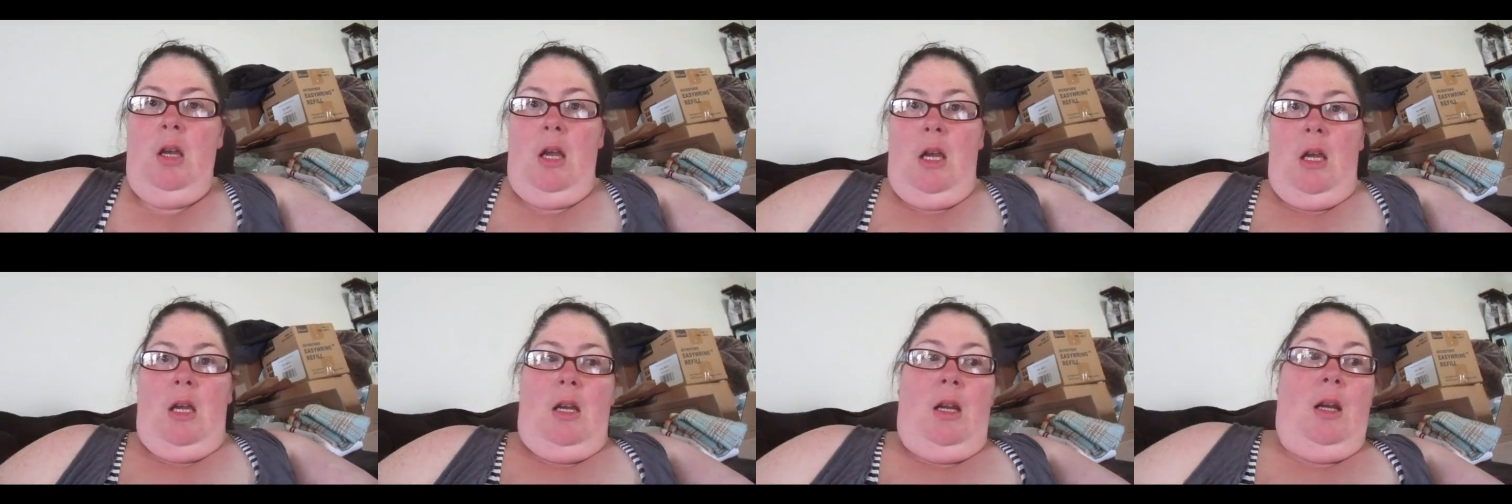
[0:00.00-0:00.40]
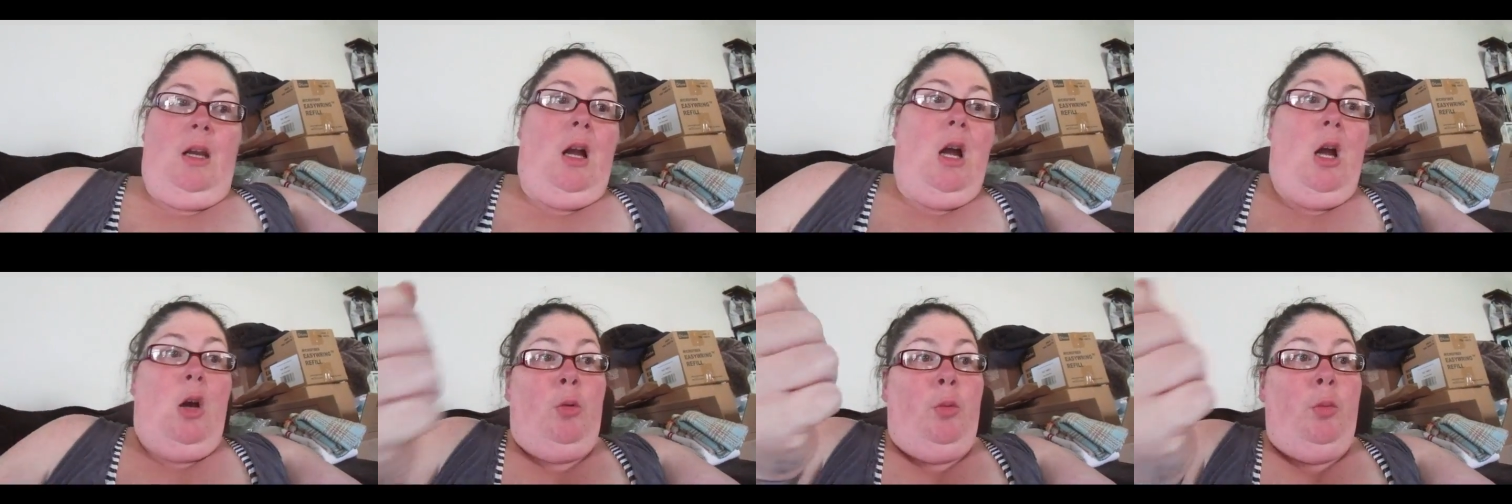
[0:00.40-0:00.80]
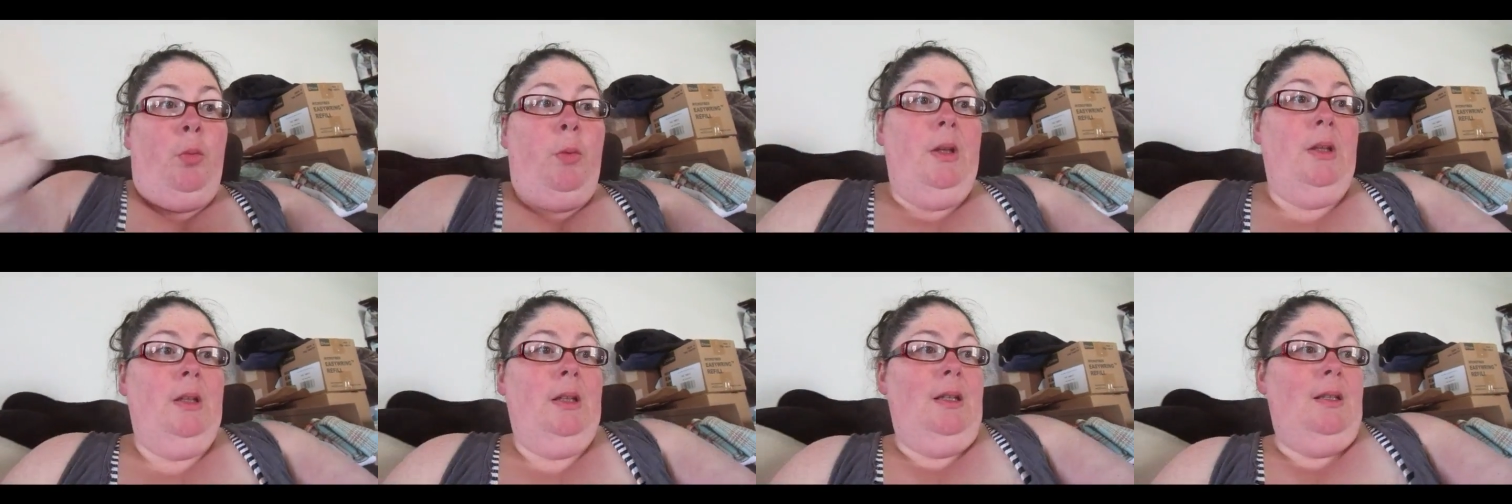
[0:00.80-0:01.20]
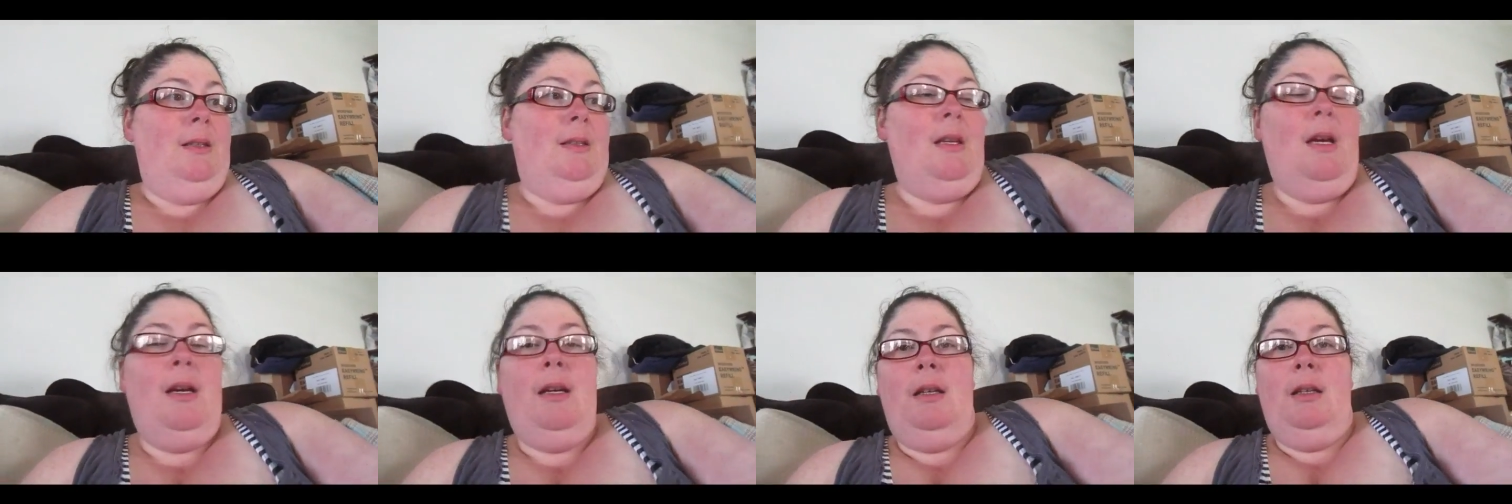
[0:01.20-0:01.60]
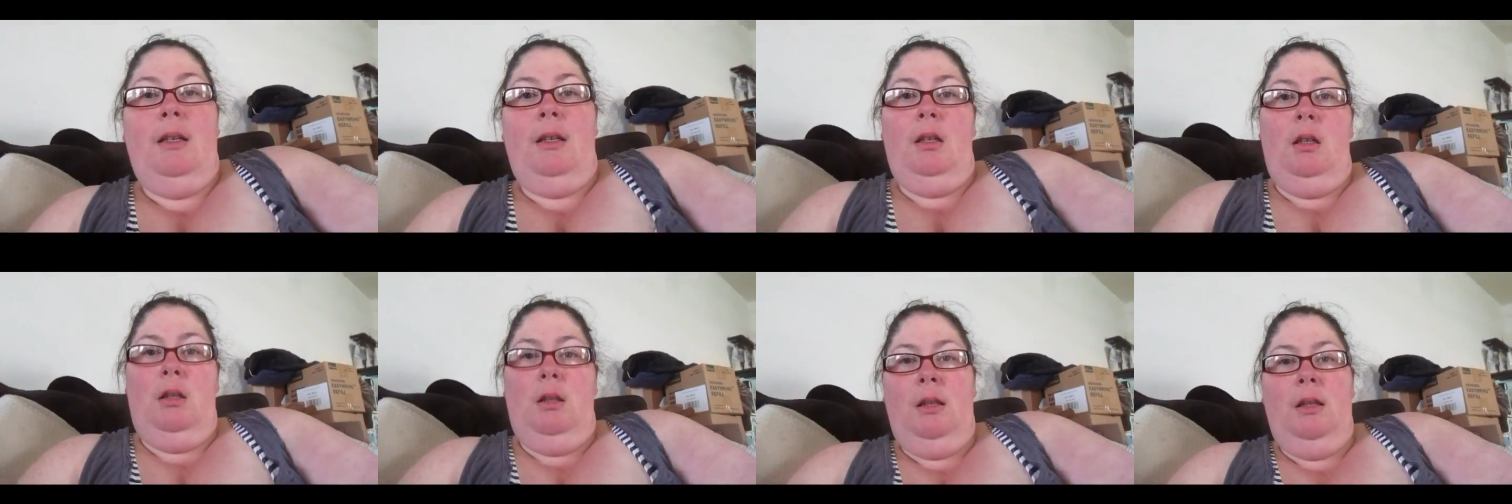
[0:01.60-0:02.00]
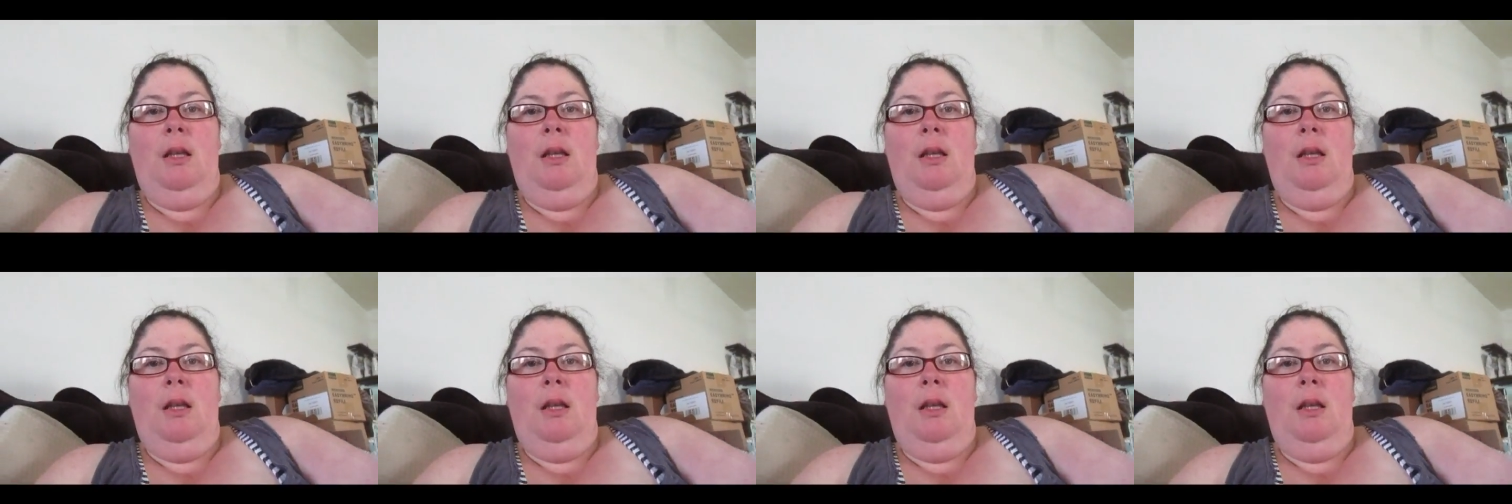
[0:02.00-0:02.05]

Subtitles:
And I got really excited.